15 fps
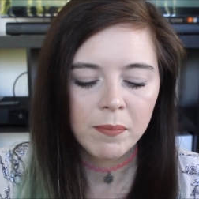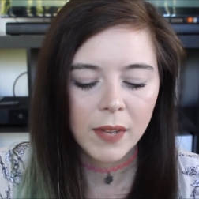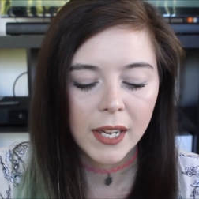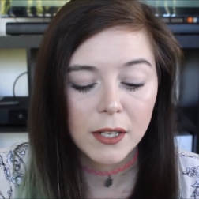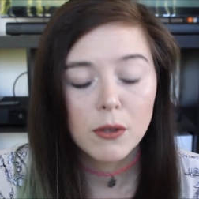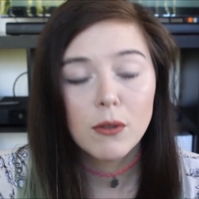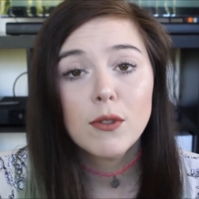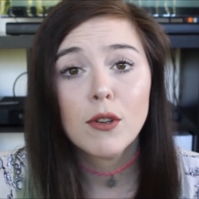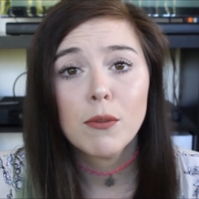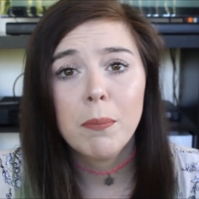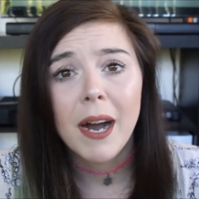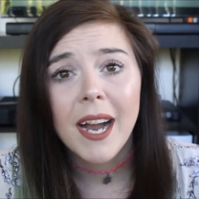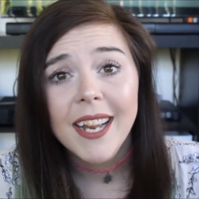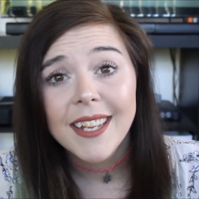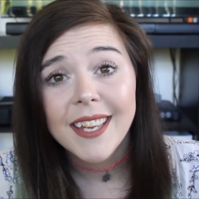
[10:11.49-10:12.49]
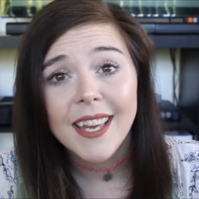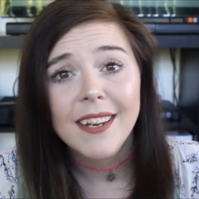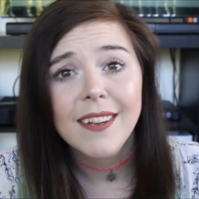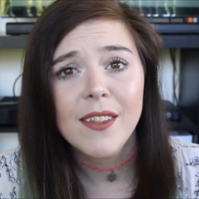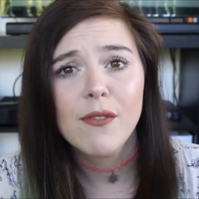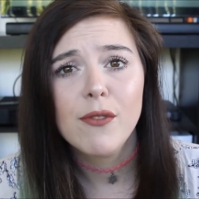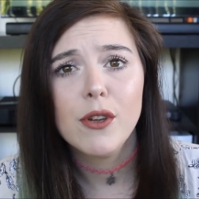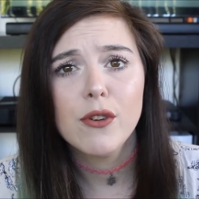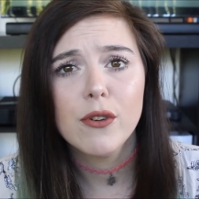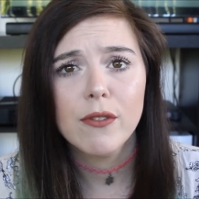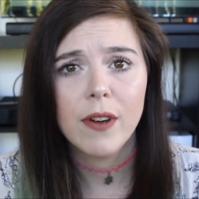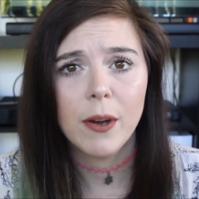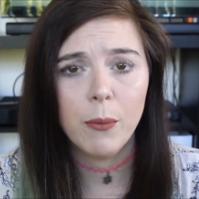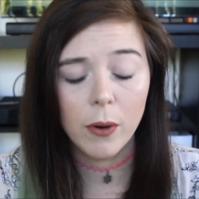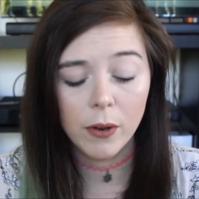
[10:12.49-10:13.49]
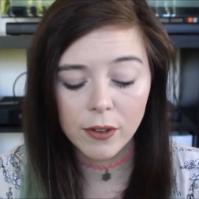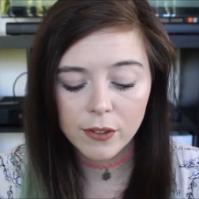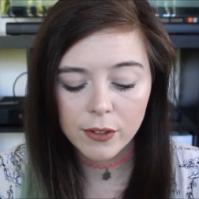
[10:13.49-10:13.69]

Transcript: I could just buy it again in the future if I wanted